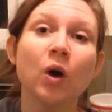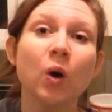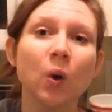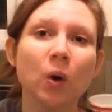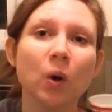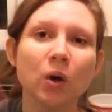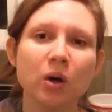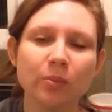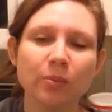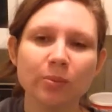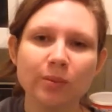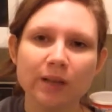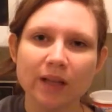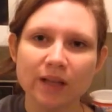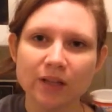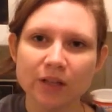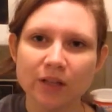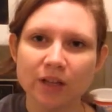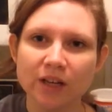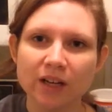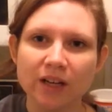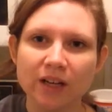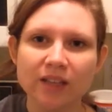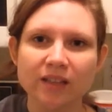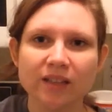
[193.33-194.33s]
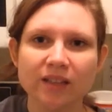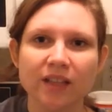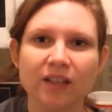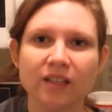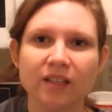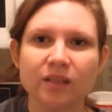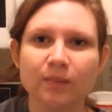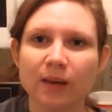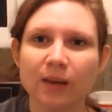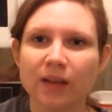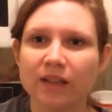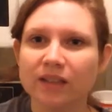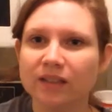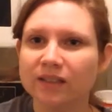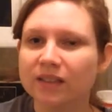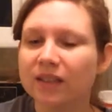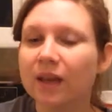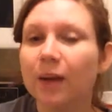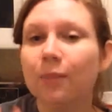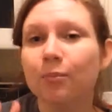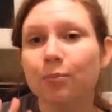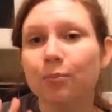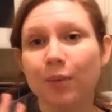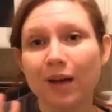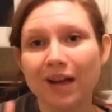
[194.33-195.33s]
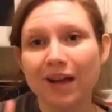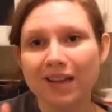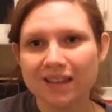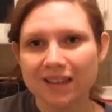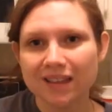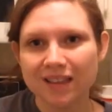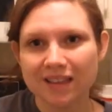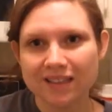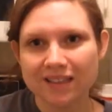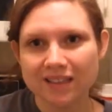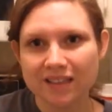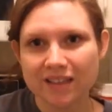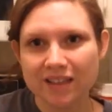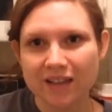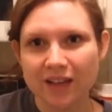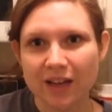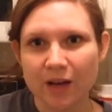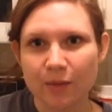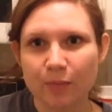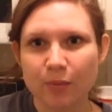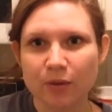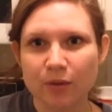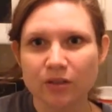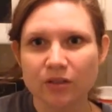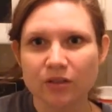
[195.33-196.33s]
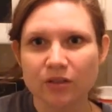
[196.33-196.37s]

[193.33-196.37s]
or a blender, they expand and bad things can happen.